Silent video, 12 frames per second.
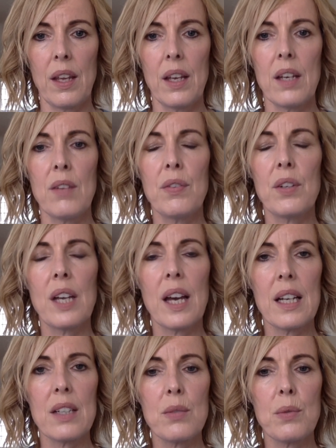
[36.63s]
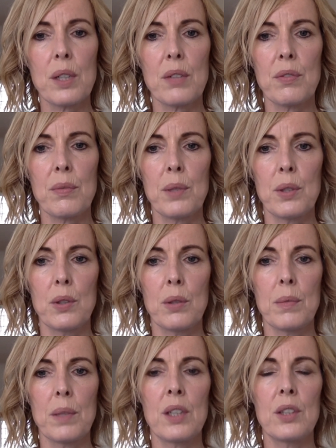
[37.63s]
If you cannot work from
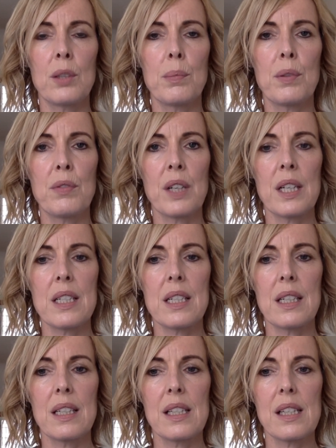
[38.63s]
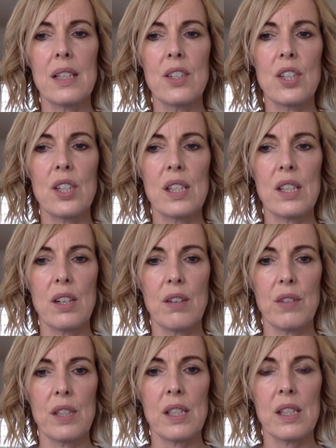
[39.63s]
home or you're providing an essential
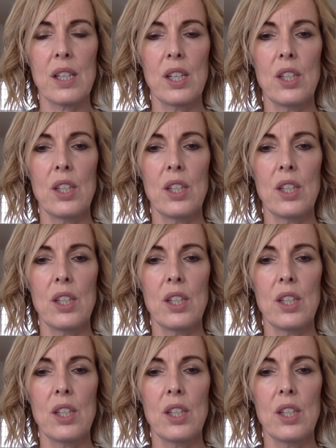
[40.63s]
service,